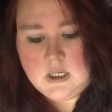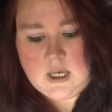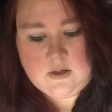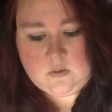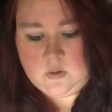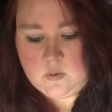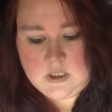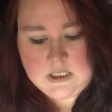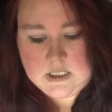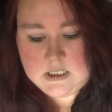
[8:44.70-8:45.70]
I don't know what
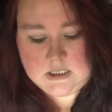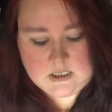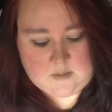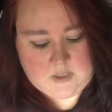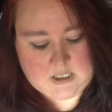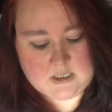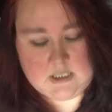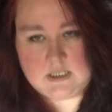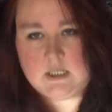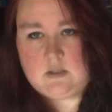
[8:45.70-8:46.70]
it is. I mean,
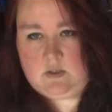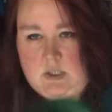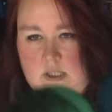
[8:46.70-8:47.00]
these colors